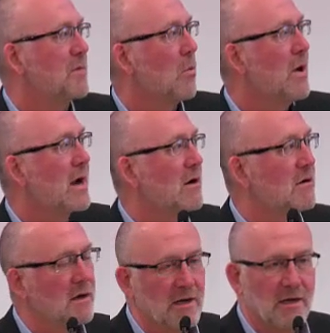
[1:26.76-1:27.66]

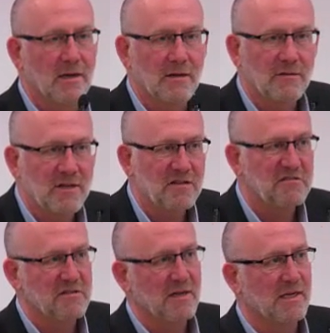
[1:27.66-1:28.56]
where
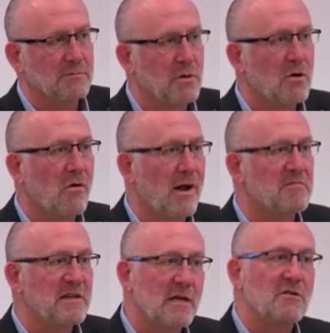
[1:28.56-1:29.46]
these
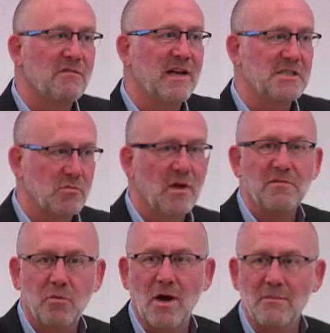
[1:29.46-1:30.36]
programs interface
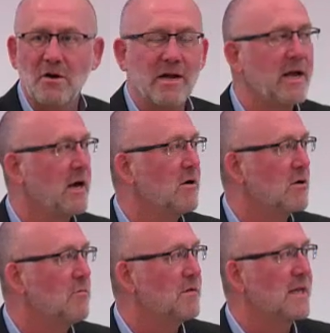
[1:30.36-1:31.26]
with primary care and
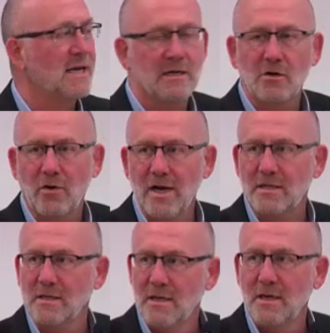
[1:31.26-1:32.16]
hopefully integrate
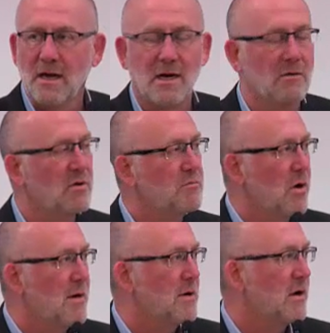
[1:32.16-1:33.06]
with
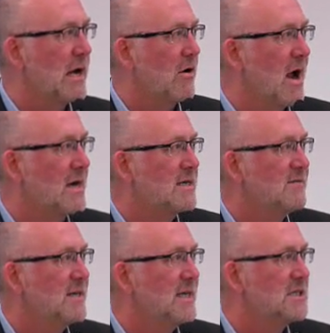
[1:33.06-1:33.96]
primary care
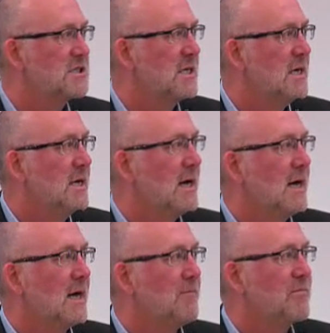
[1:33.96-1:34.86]
activities.
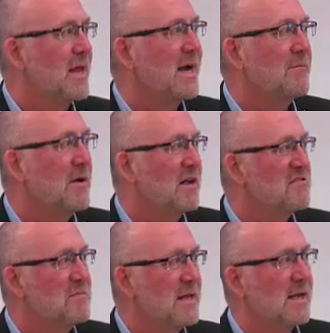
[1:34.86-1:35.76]
And I'm not
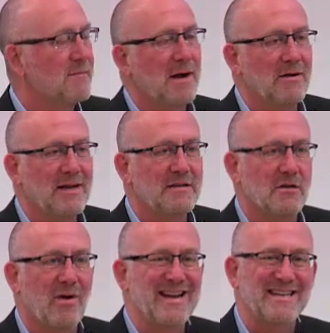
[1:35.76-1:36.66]
speaking about
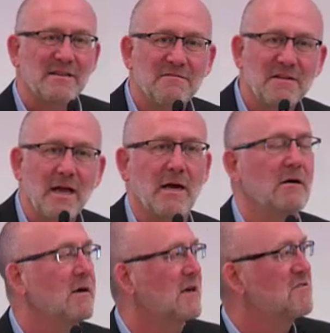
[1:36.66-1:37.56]
integrative
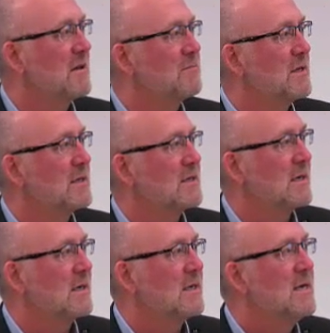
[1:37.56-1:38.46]
care, except
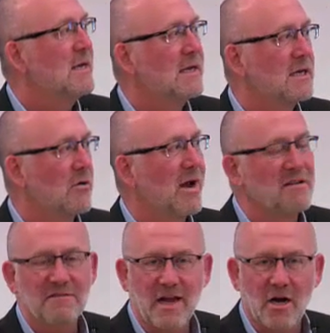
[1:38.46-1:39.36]
that
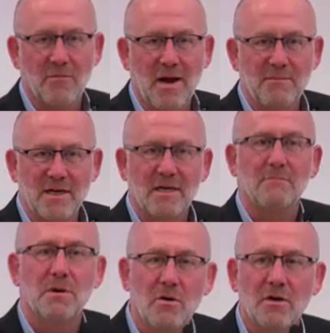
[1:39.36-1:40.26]
integrative care might be a
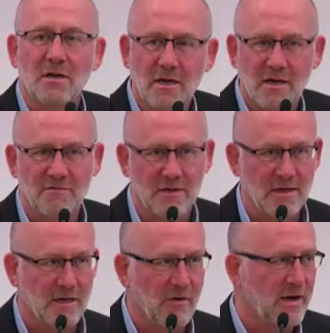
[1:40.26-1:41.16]
component of
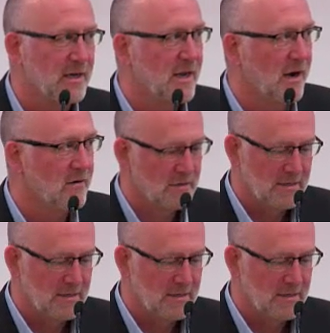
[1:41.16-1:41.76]
integrated care,